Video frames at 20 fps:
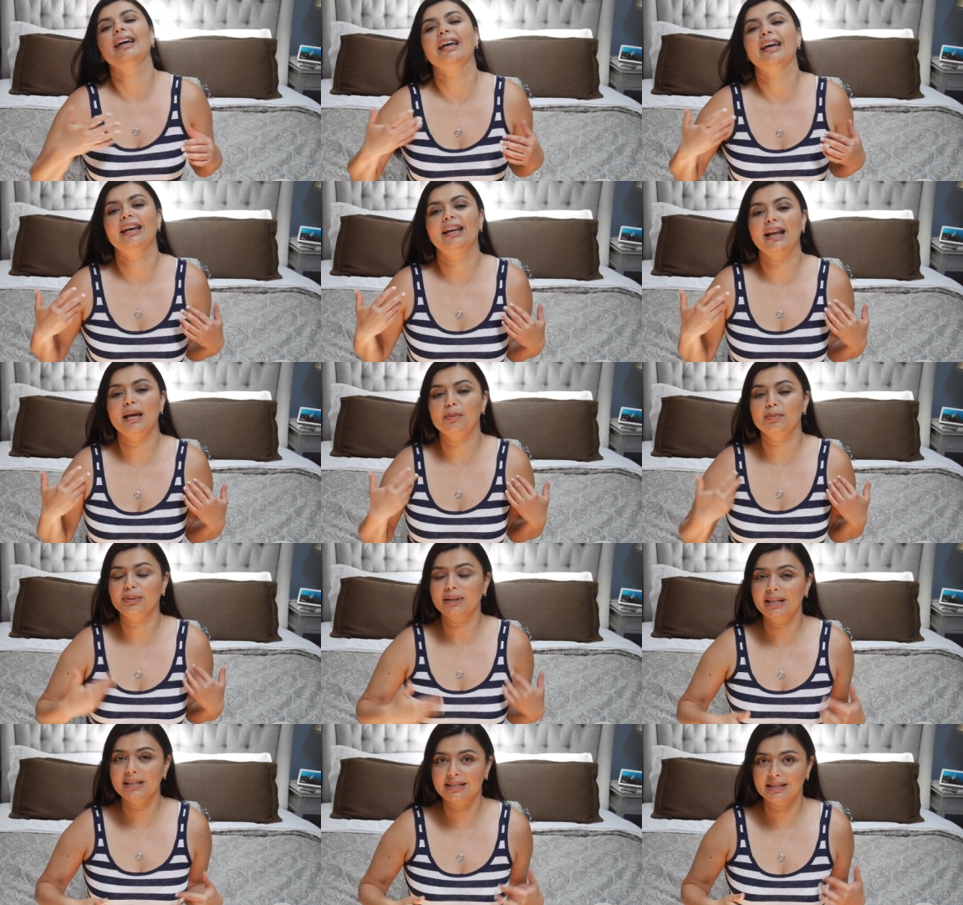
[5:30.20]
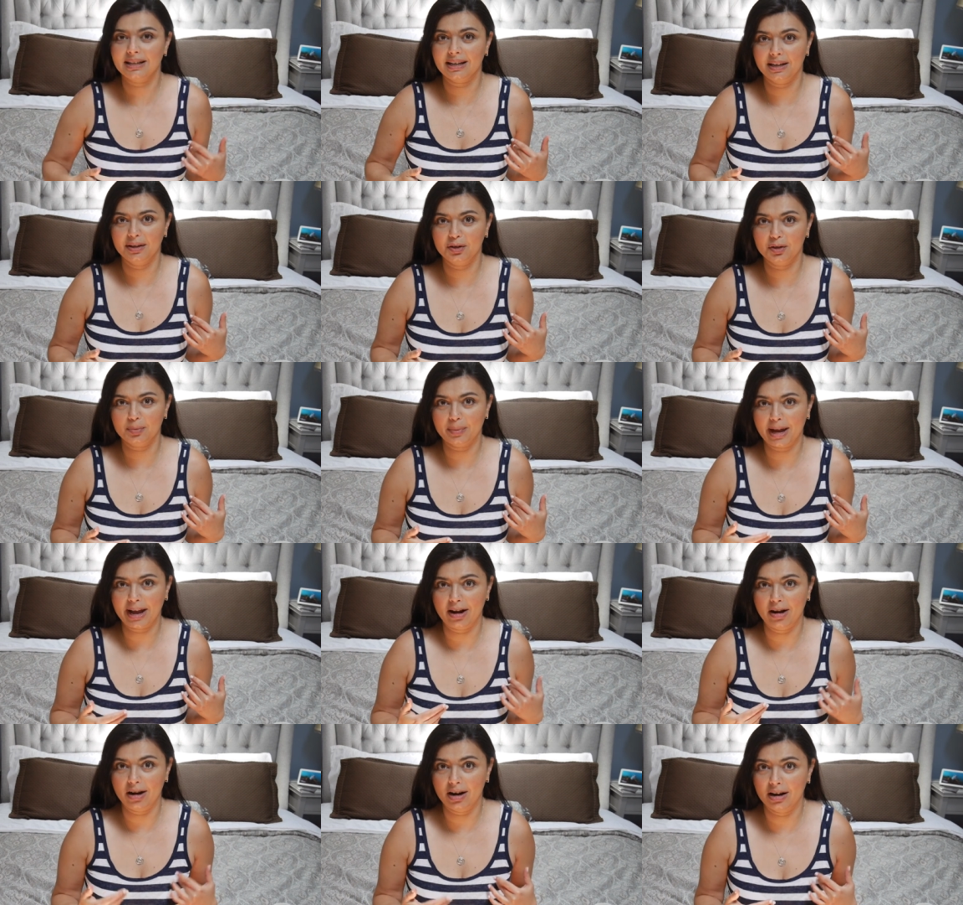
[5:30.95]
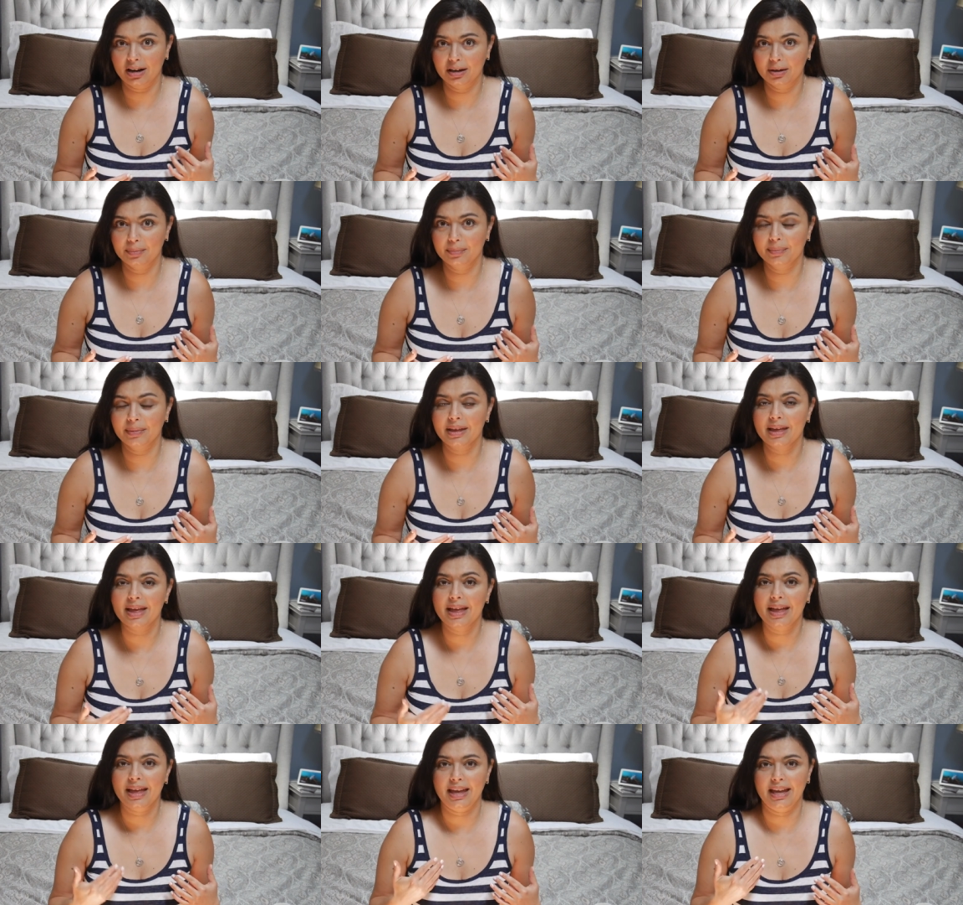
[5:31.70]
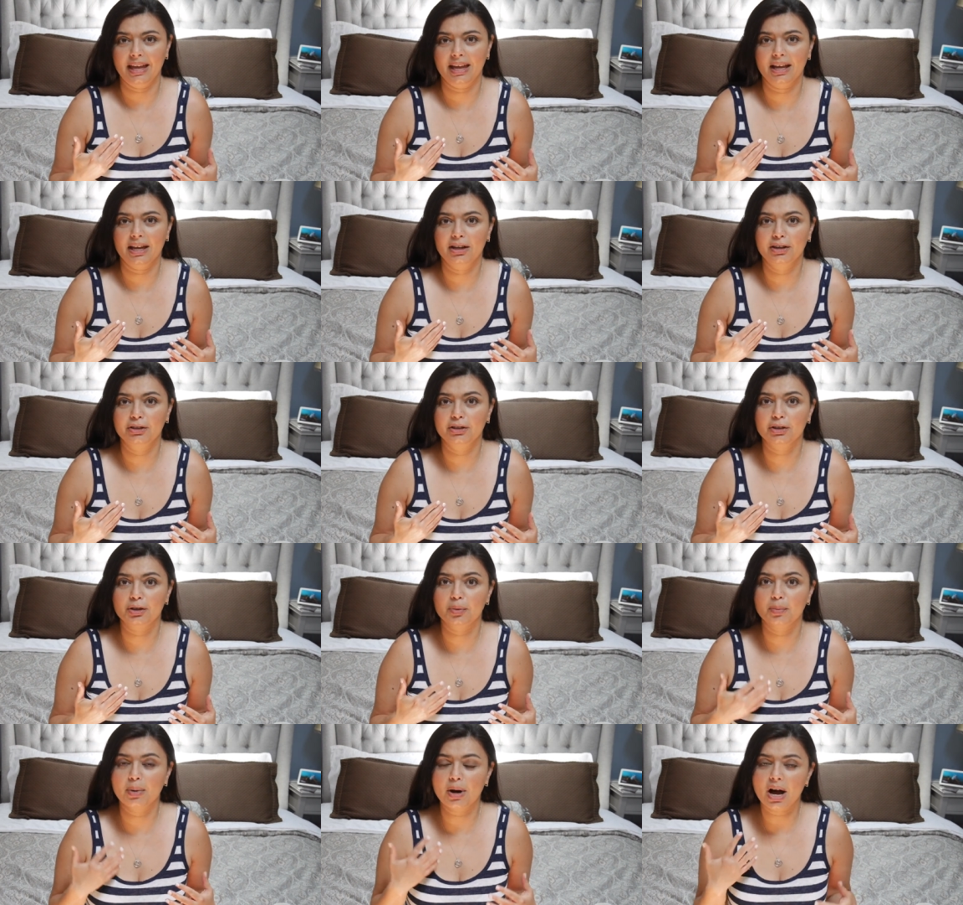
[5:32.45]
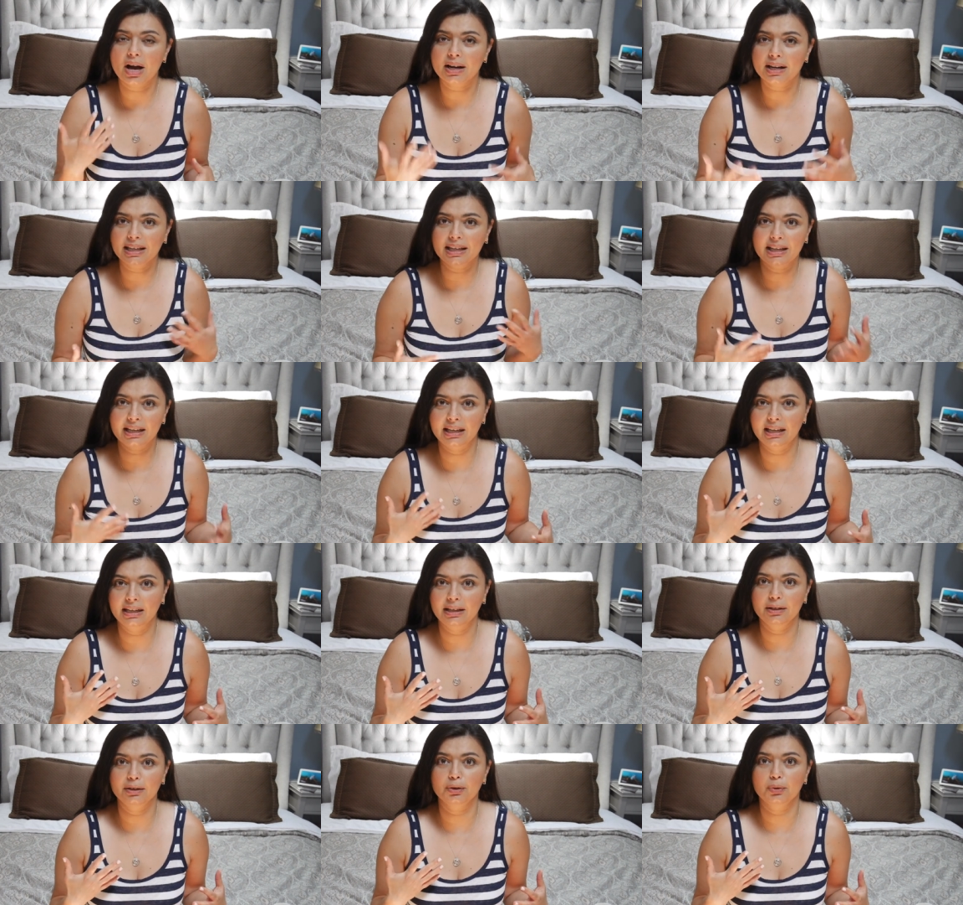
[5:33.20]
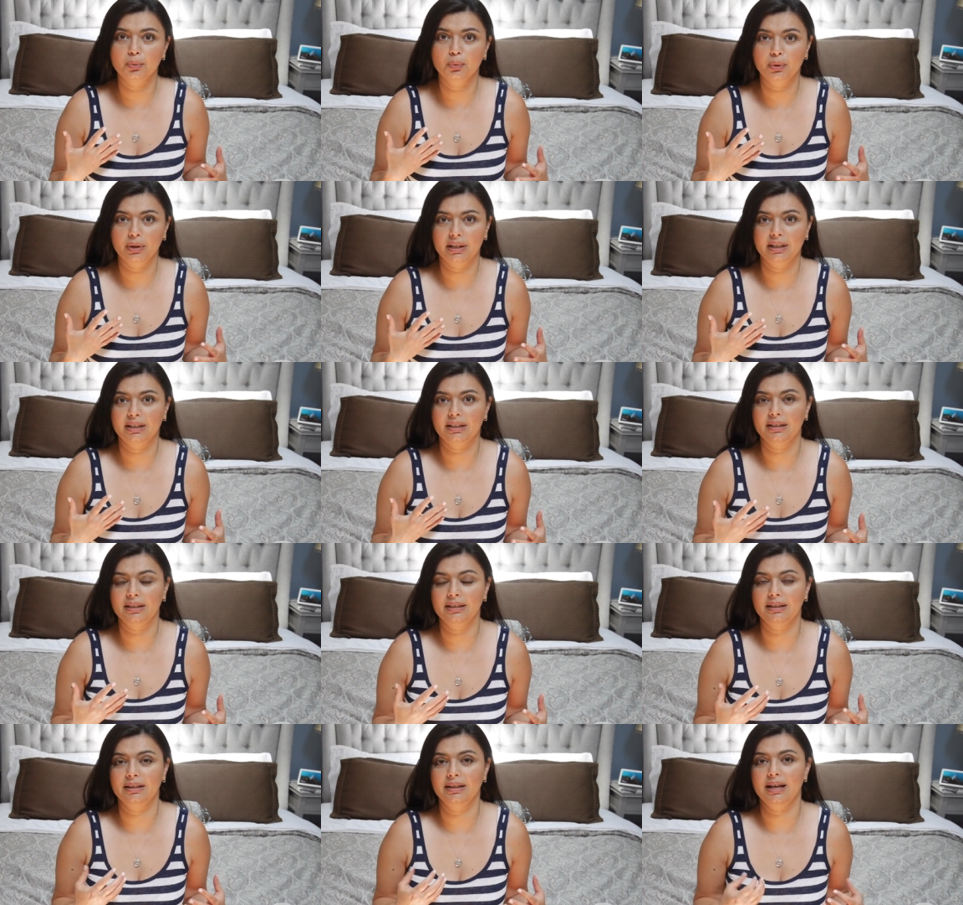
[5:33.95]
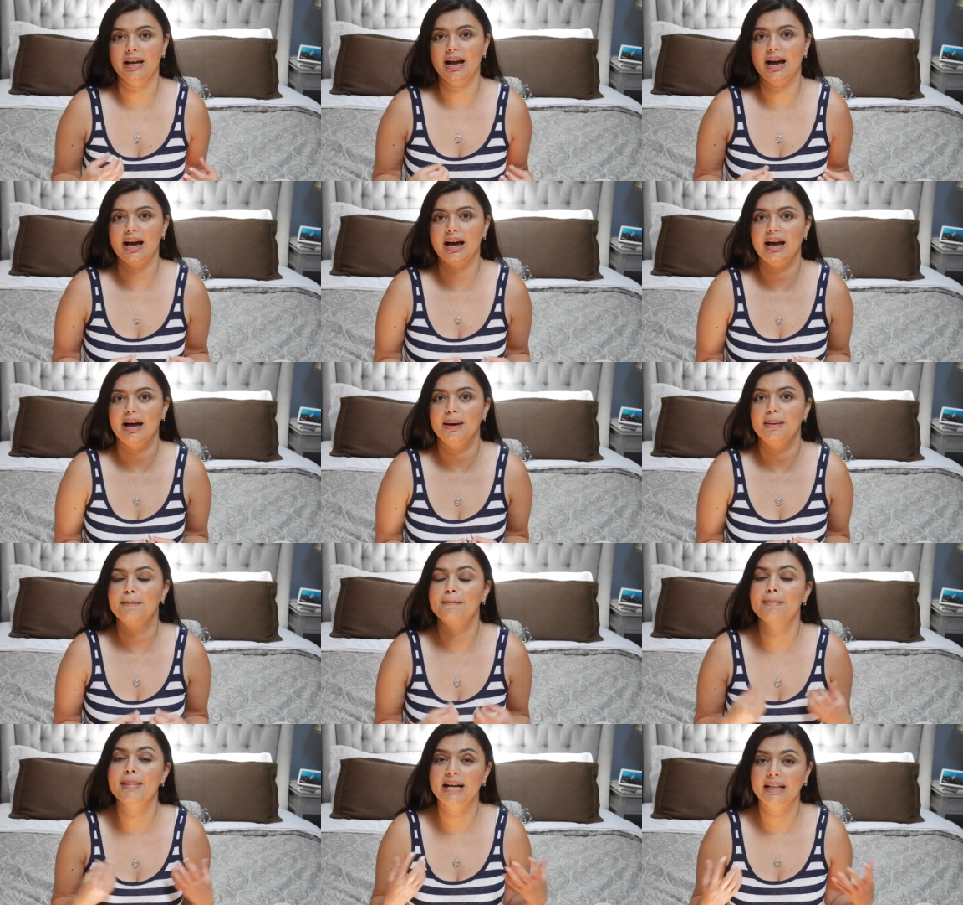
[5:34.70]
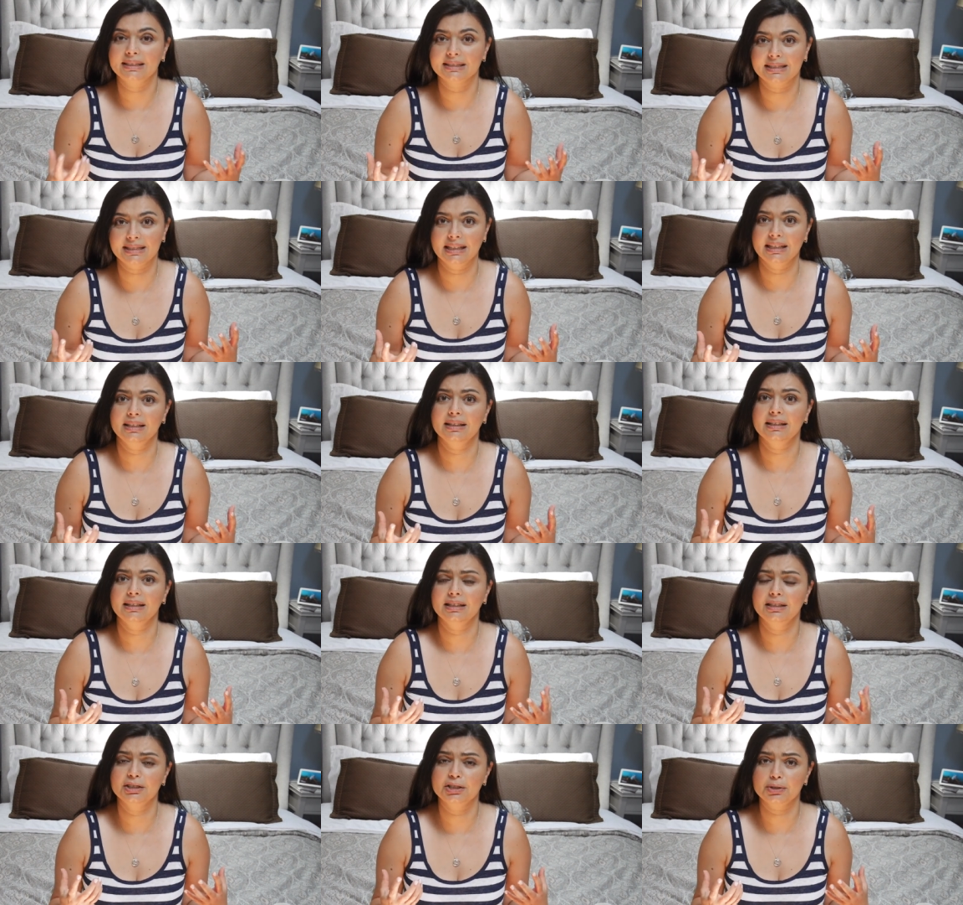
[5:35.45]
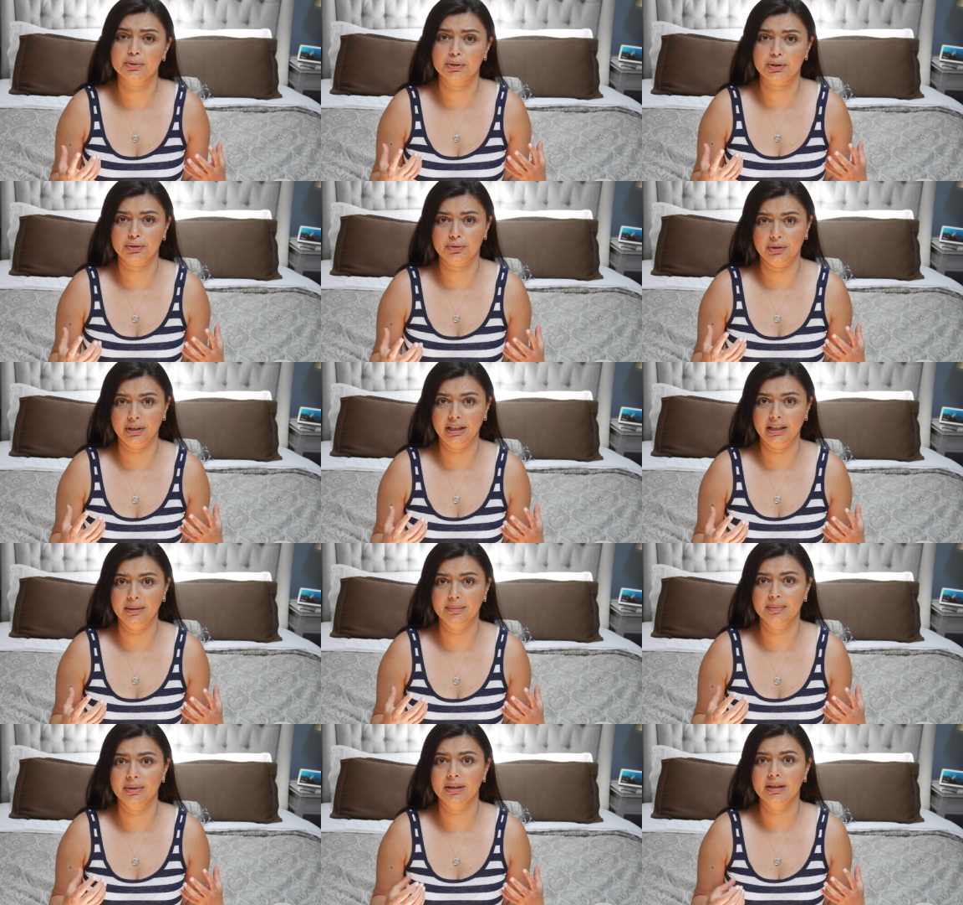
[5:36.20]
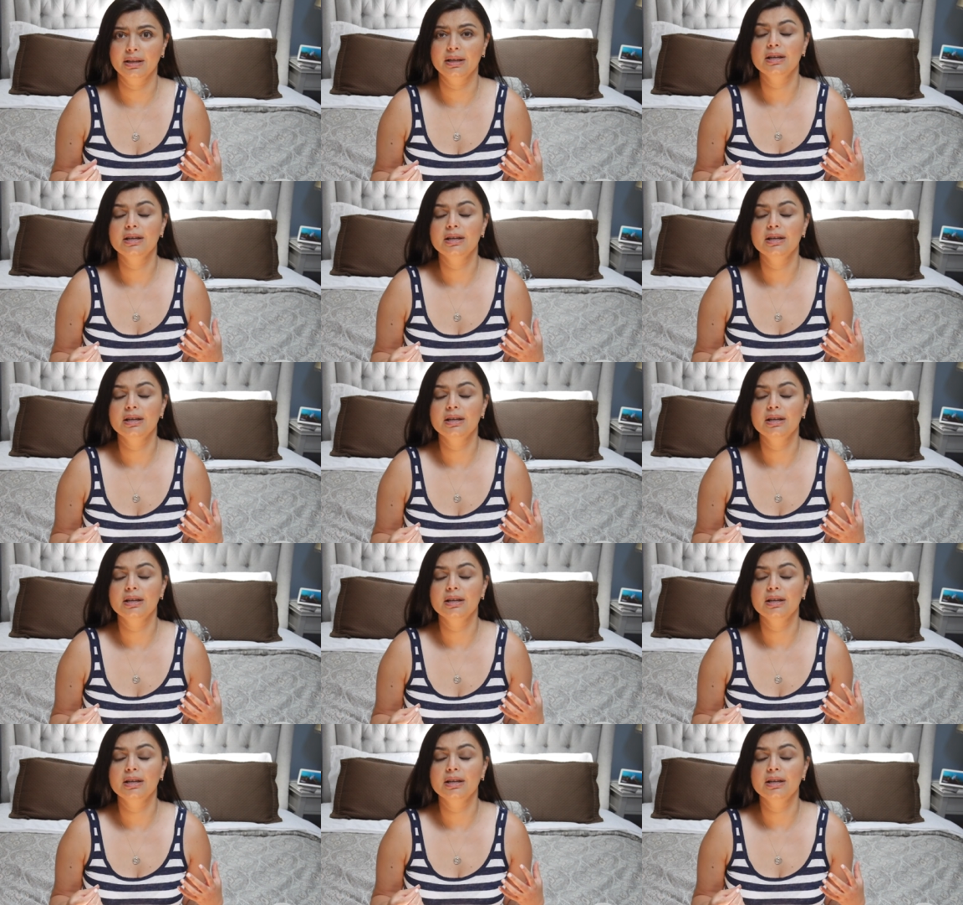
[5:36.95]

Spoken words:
and I place it under my arm, and your body heat will melt it into a cream.